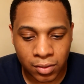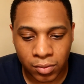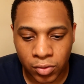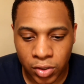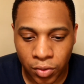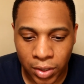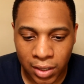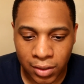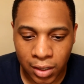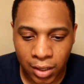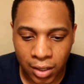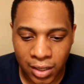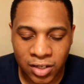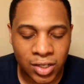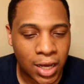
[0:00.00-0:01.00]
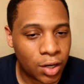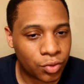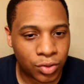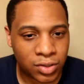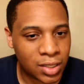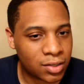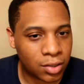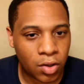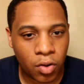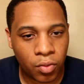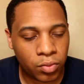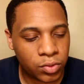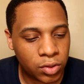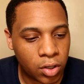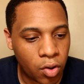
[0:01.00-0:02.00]
so that Enchantress doesn't
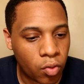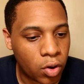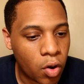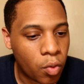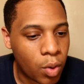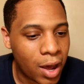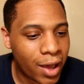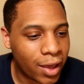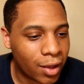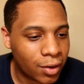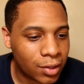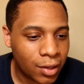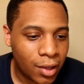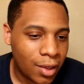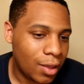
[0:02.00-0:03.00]
go wild.